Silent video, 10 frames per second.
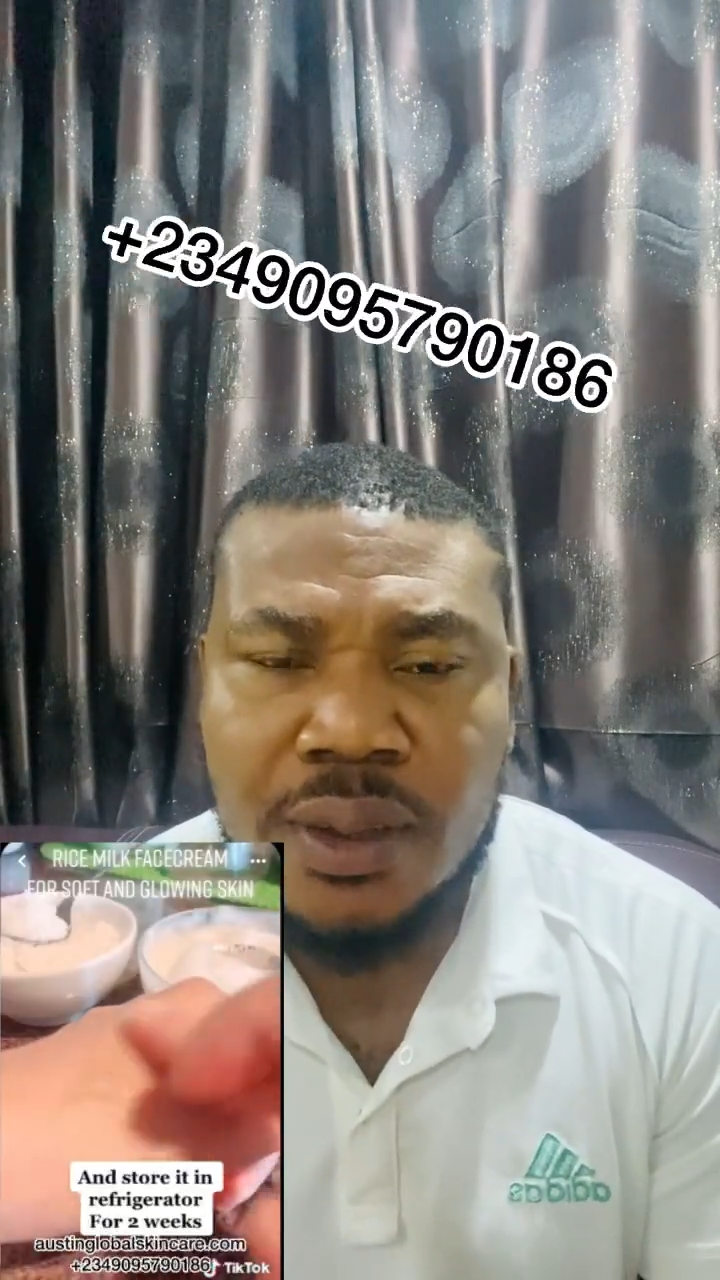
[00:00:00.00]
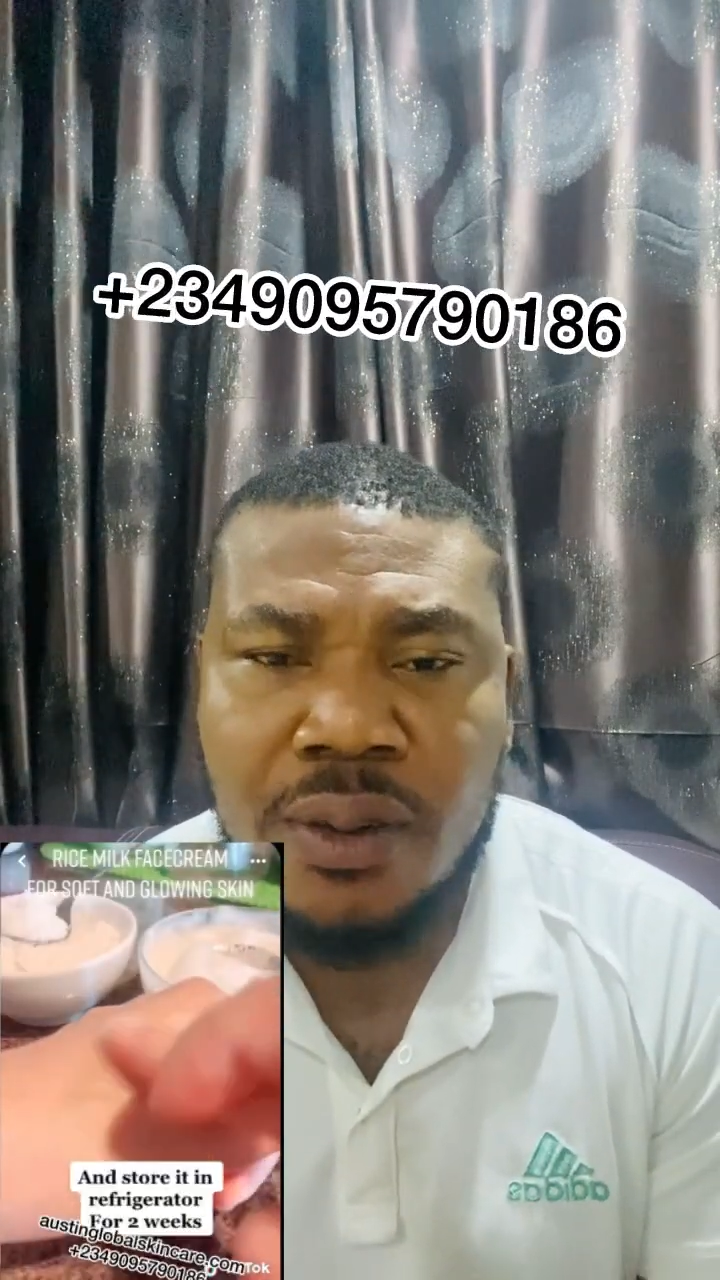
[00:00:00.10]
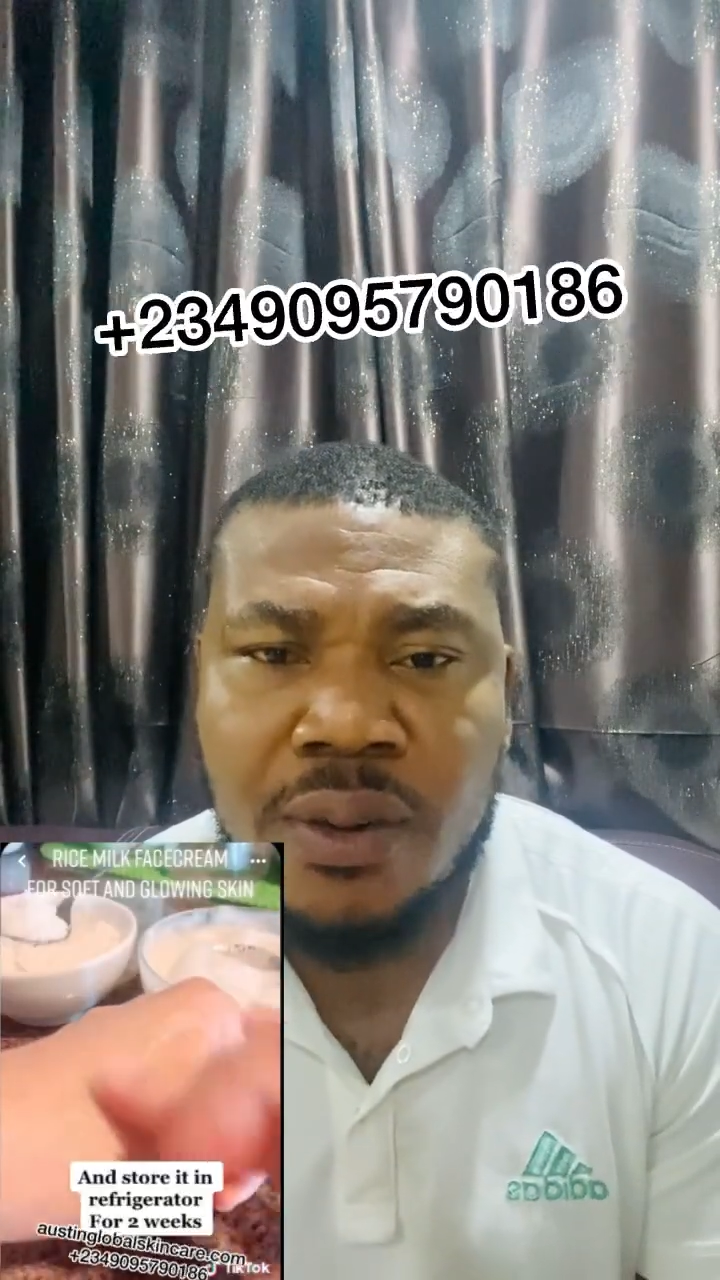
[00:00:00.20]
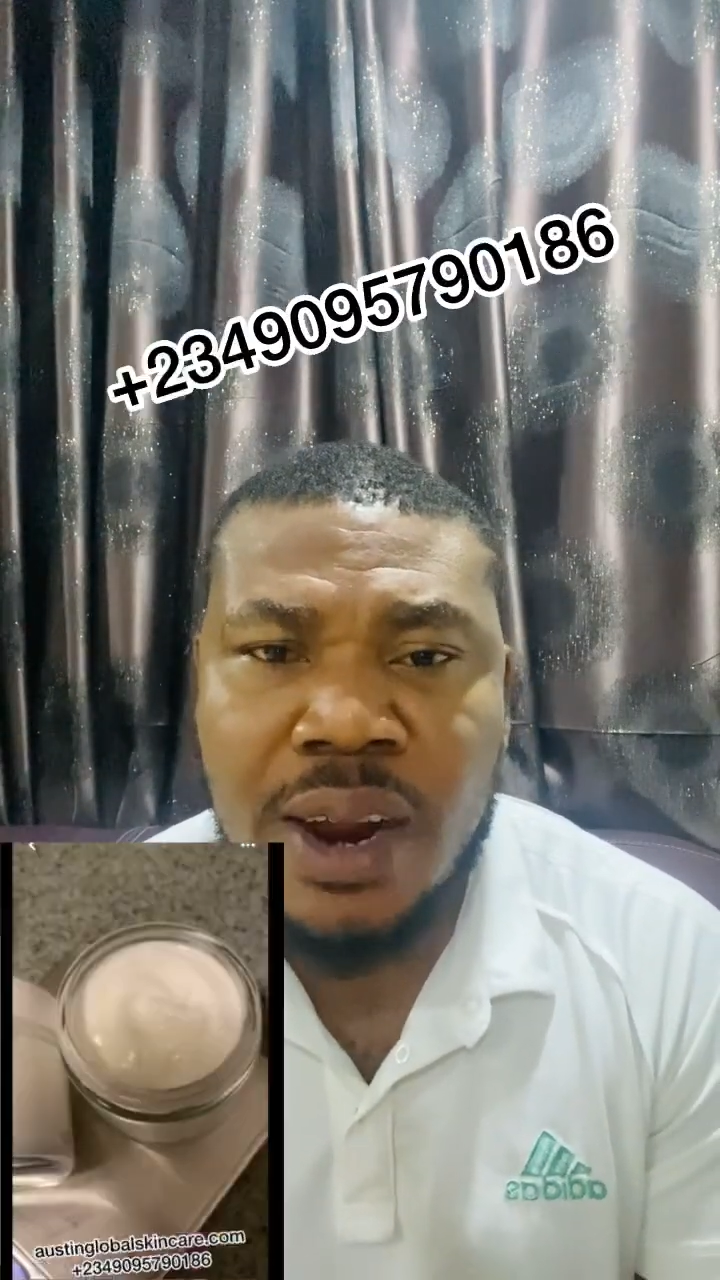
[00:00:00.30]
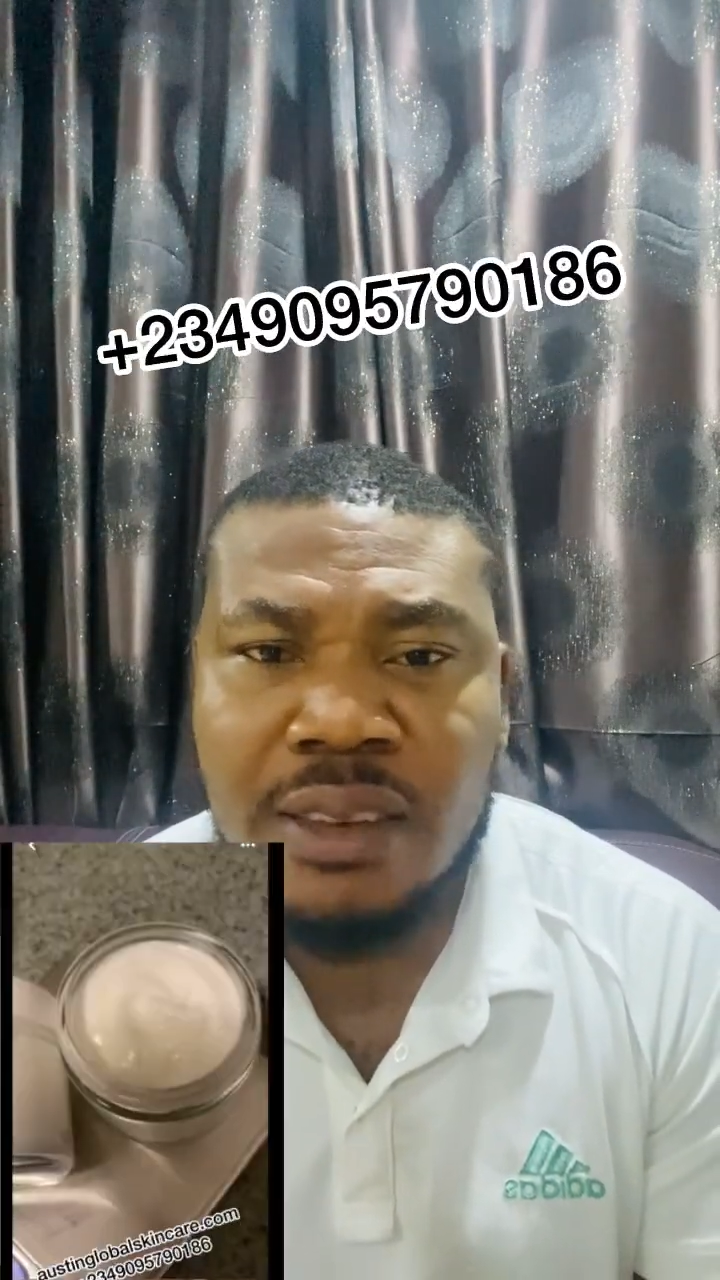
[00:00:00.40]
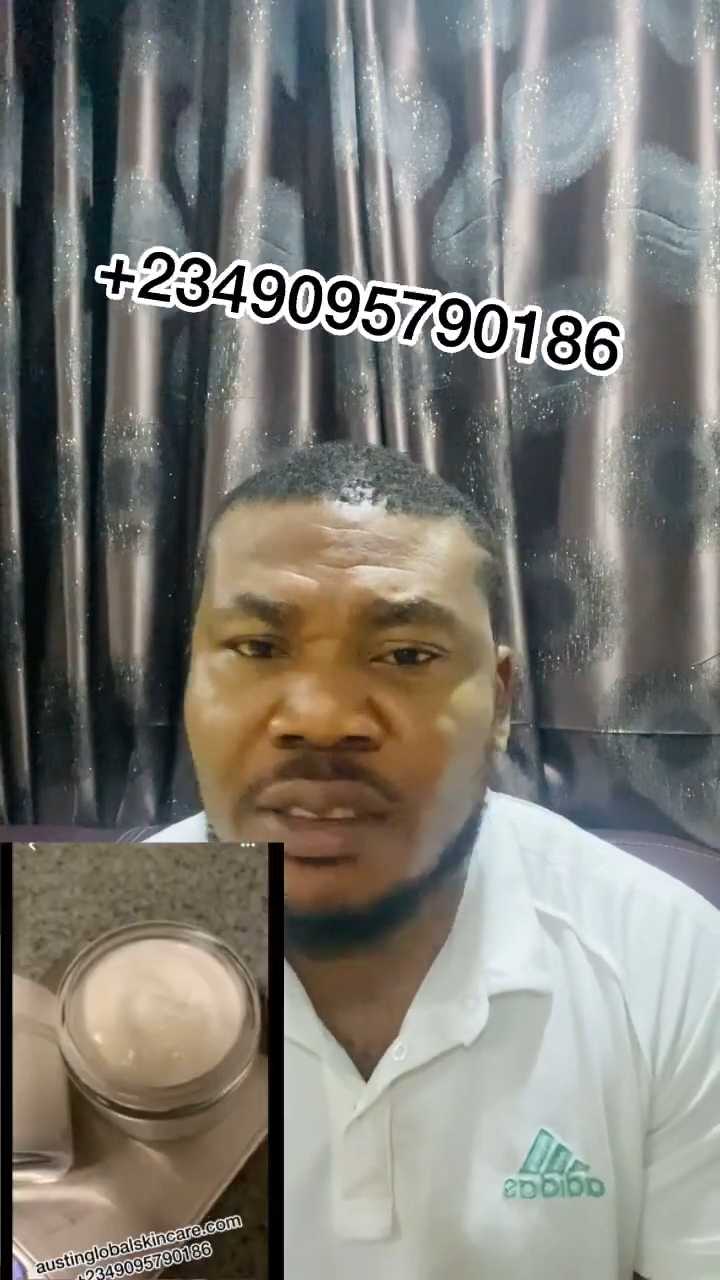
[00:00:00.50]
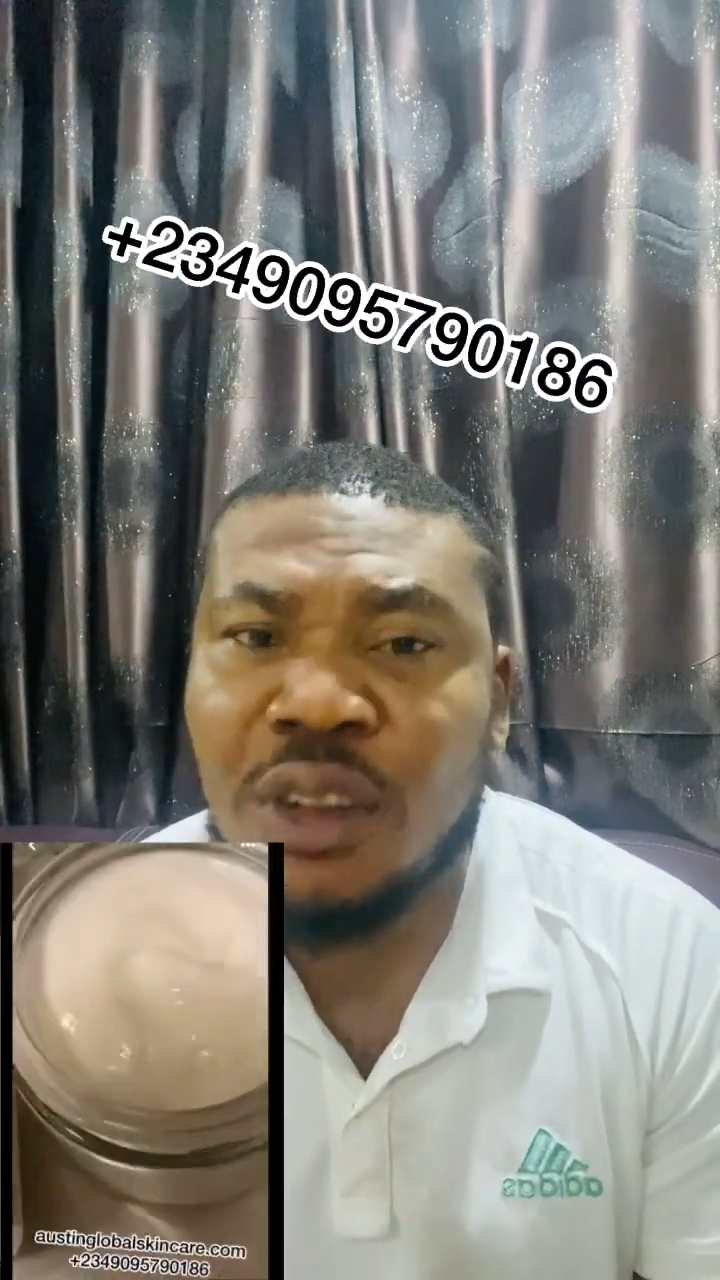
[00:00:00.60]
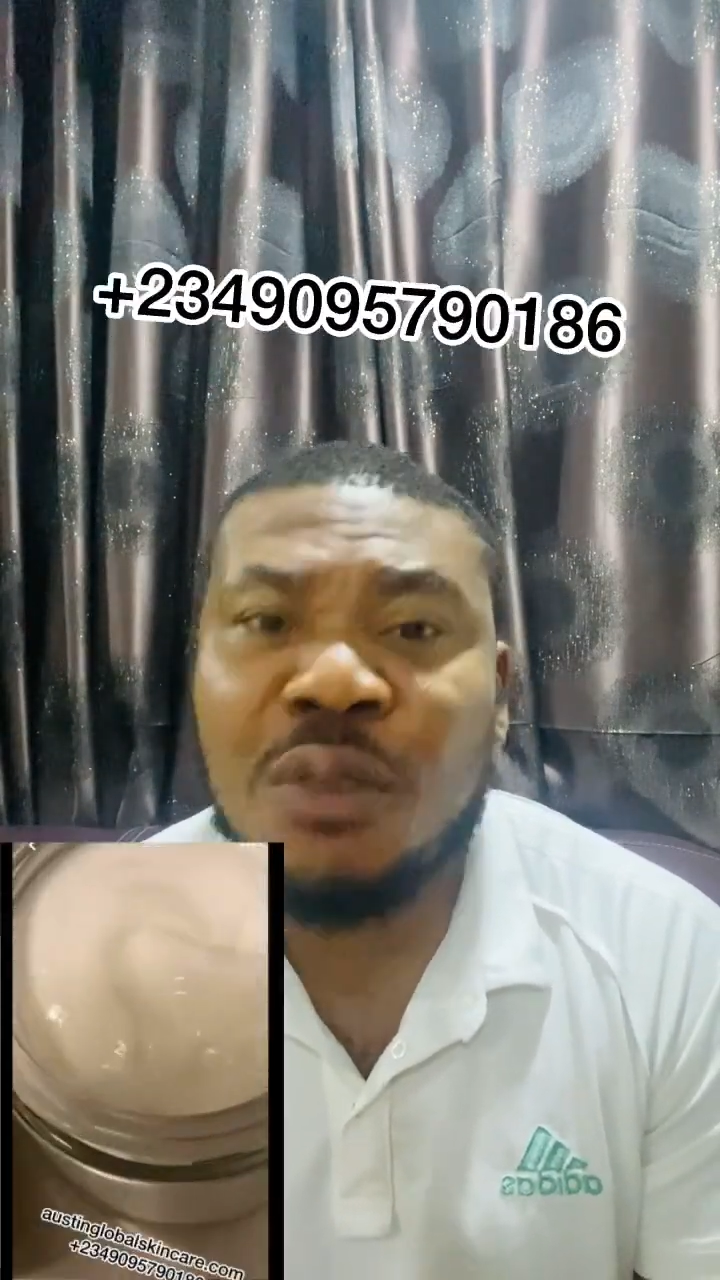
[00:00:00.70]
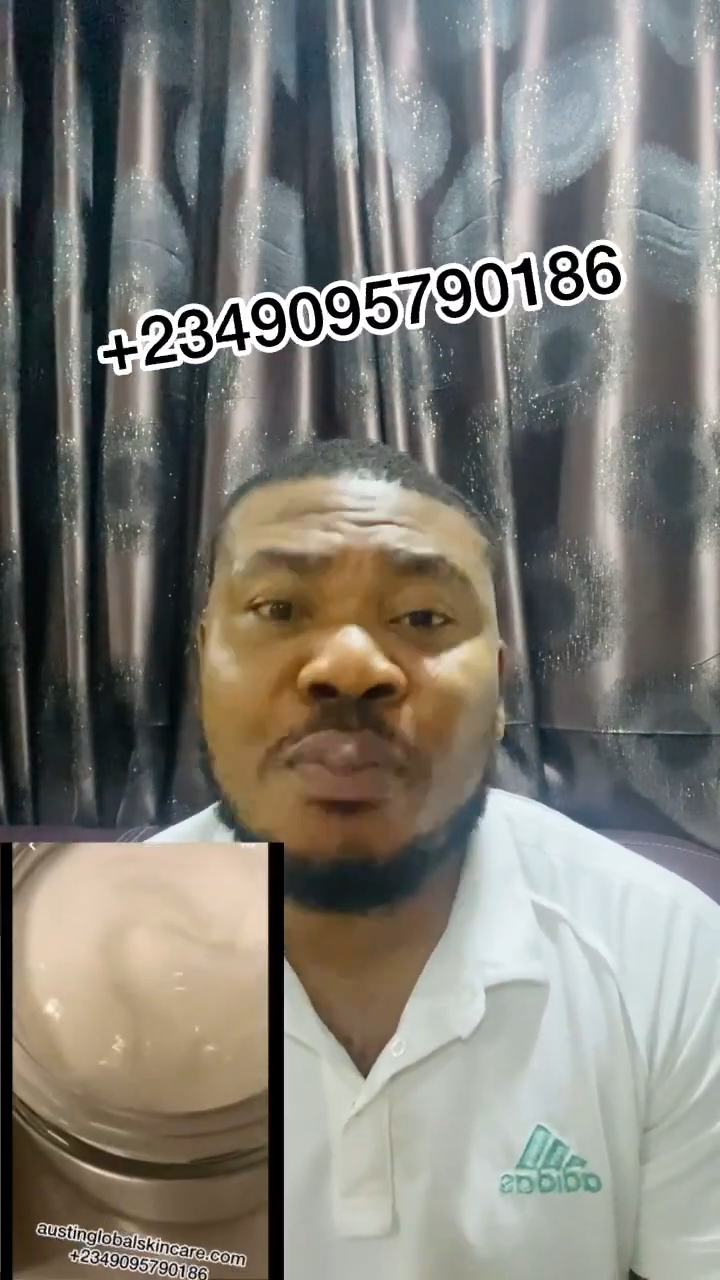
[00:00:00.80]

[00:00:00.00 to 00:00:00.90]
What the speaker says: All right, not